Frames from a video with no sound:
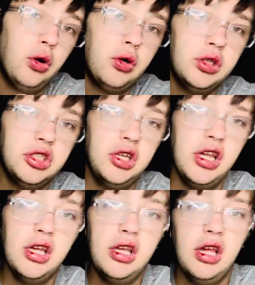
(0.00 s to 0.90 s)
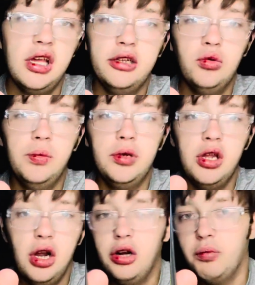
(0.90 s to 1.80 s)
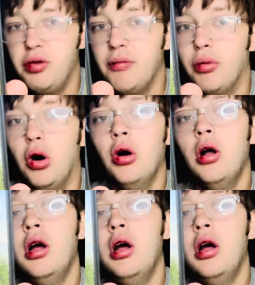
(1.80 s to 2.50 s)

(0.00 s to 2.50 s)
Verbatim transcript: Of course, he is with the younger people,